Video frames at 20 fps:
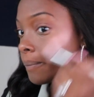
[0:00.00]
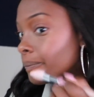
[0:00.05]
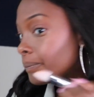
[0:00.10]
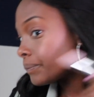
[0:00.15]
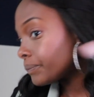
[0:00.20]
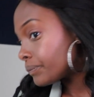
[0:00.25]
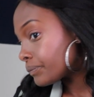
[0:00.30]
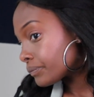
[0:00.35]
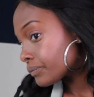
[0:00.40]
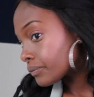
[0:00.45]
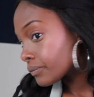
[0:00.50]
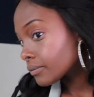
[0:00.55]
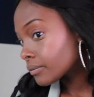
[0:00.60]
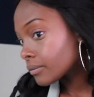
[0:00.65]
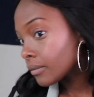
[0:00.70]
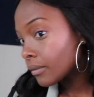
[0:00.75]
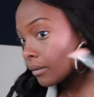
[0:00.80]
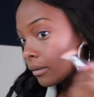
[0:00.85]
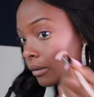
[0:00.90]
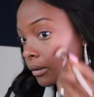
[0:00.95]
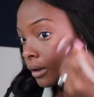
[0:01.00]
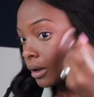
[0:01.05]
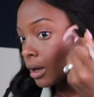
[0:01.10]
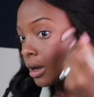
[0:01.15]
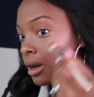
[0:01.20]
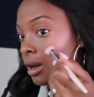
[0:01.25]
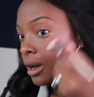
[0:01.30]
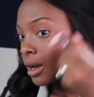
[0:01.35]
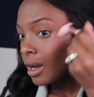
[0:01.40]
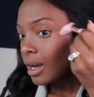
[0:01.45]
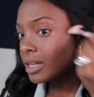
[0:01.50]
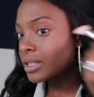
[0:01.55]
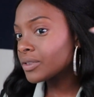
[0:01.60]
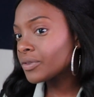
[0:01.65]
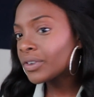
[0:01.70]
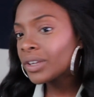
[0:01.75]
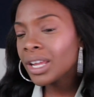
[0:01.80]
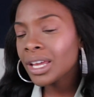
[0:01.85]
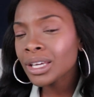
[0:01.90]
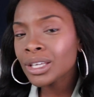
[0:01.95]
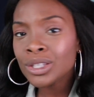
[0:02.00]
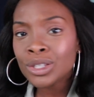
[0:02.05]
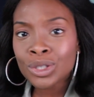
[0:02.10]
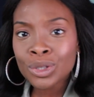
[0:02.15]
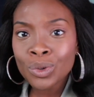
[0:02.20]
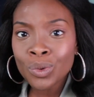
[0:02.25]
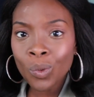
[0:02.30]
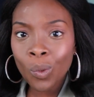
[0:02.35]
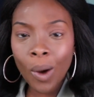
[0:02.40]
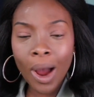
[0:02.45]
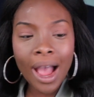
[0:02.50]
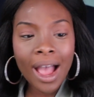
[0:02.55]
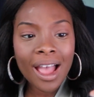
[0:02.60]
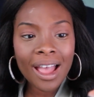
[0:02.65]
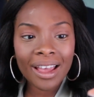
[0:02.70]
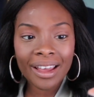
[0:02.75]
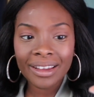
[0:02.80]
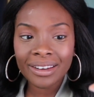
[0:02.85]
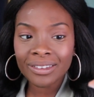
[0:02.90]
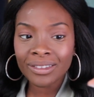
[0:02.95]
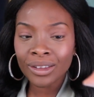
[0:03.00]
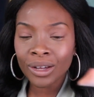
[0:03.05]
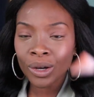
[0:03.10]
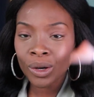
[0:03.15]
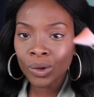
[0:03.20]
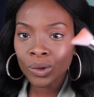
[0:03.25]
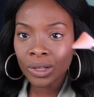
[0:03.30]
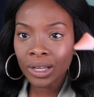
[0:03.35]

I just feel like it's too wide though.